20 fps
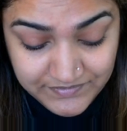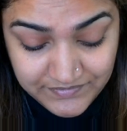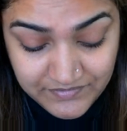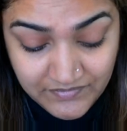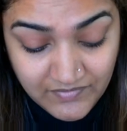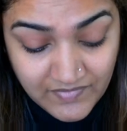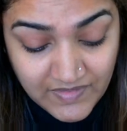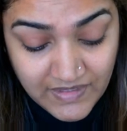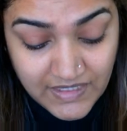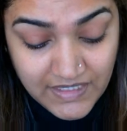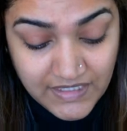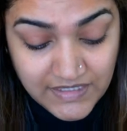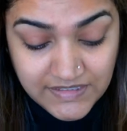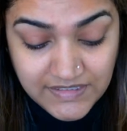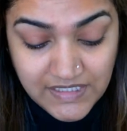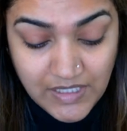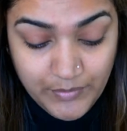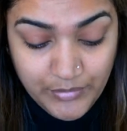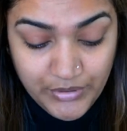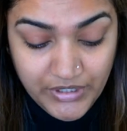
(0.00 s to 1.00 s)
It's
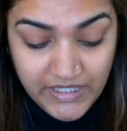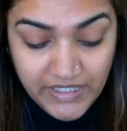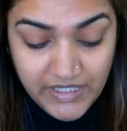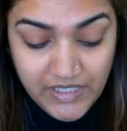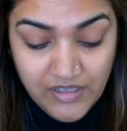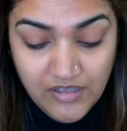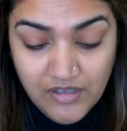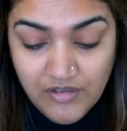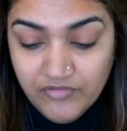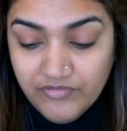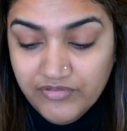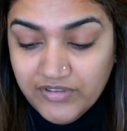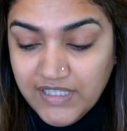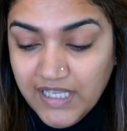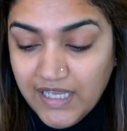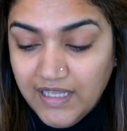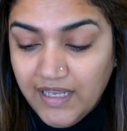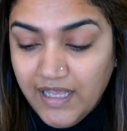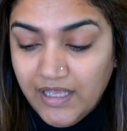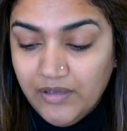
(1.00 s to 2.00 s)
not pretty. For
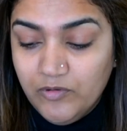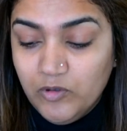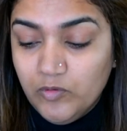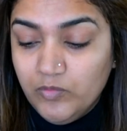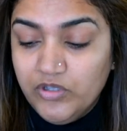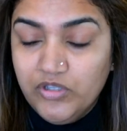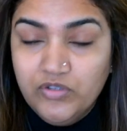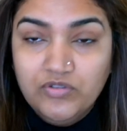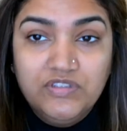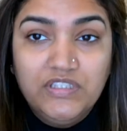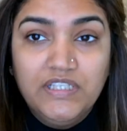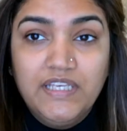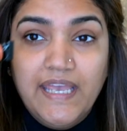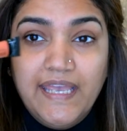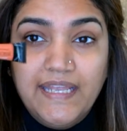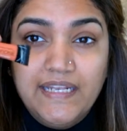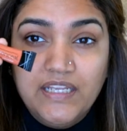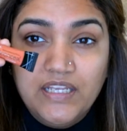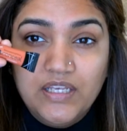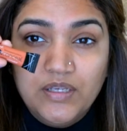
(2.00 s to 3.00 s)
that I will be using
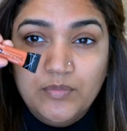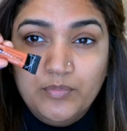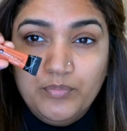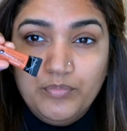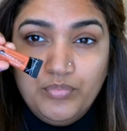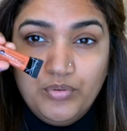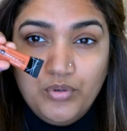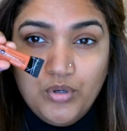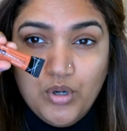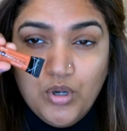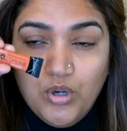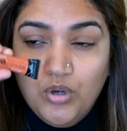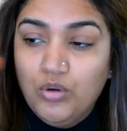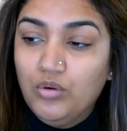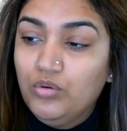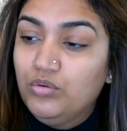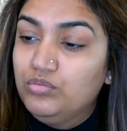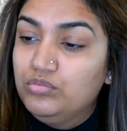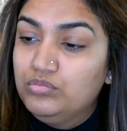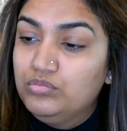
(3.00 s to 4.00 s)
LA Girl